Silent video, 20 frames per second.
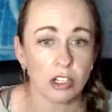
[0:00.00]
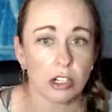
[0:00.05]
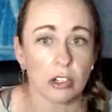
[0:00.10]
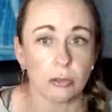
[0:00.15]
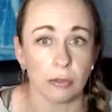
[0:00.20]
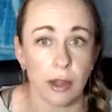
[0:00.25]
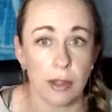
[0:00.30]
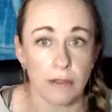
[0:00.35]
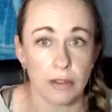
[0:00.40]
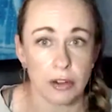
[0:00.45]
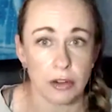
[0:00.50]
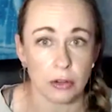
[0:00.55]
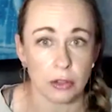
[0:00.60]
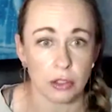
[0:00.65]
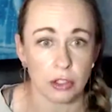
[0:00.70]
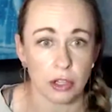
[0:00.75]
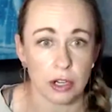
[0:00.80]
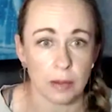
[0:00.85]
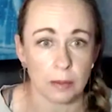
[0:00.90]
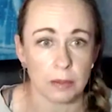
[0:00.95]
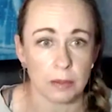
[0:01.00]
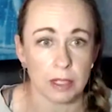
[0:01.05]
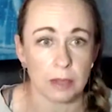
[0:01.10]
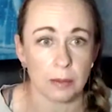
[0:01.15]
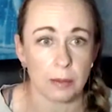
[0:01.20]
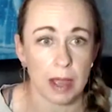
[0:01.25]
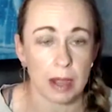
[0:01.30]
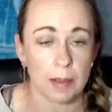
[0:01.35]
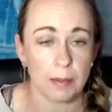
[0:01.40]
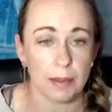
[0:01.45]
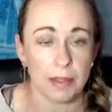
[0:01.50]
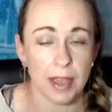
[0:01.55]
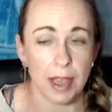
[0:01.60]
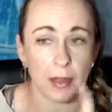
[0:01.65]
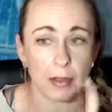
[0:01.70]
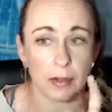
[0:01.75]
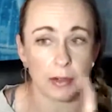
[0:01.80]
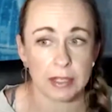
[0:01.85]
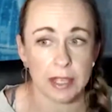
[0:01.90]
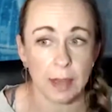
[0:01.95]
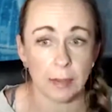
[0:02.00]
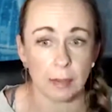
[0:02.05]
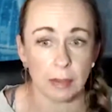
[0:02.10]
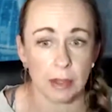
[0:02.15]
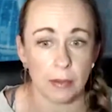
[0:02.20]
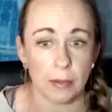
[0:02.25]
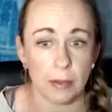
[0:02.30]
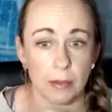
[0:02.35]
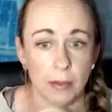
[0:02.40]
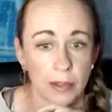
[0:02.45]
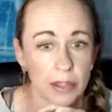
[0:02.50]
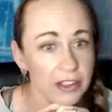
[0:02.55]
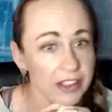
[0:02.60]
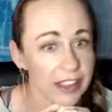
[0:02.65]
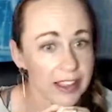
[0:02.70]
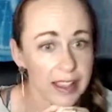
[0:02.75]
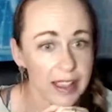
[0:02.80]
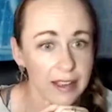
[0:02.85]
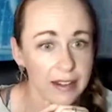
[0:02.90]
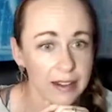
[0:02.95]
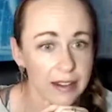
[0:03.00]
and revenue streams at the bottom of that template we were looking at.